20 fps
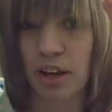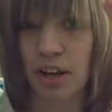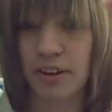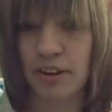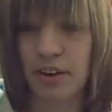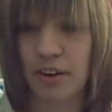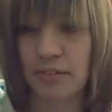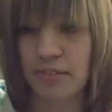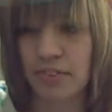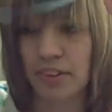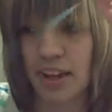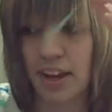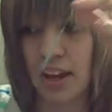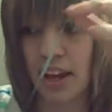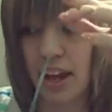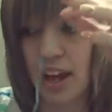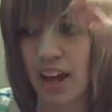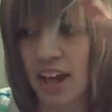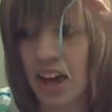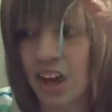color,
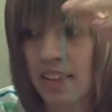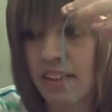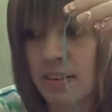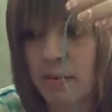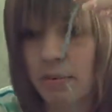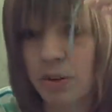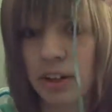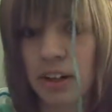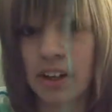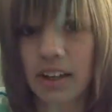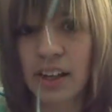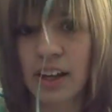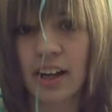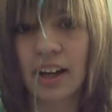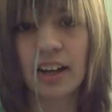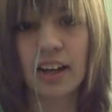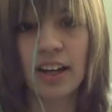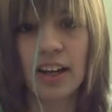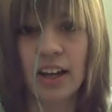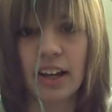and then we're going to
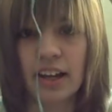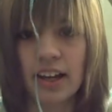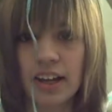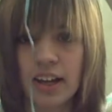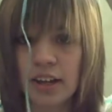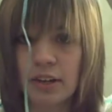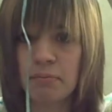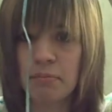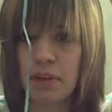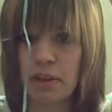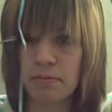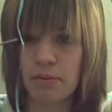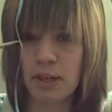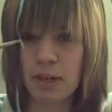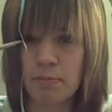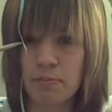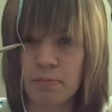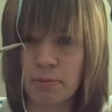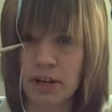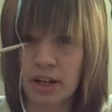cut it in
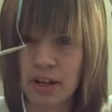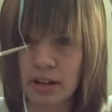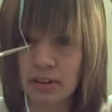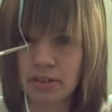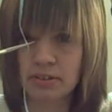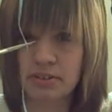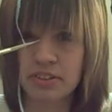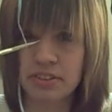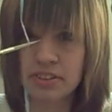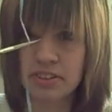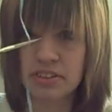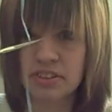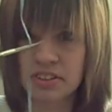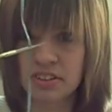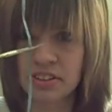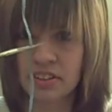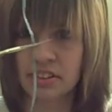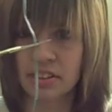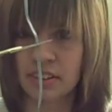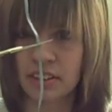maybe about,
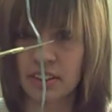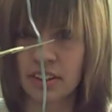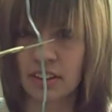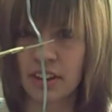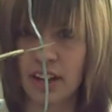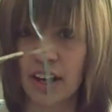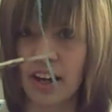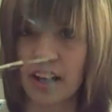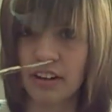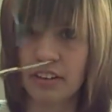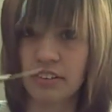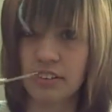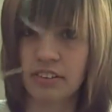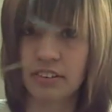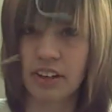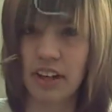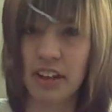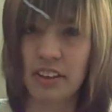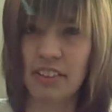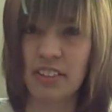I don't know,
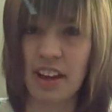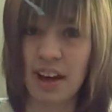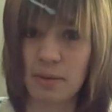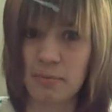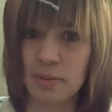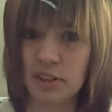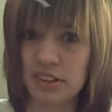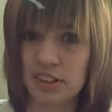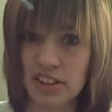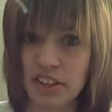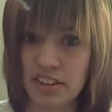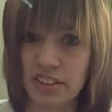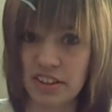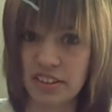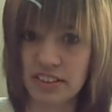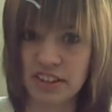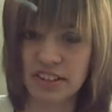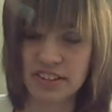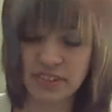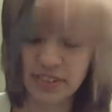like that much. I
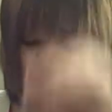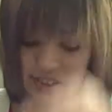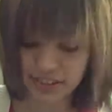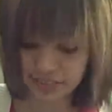think that's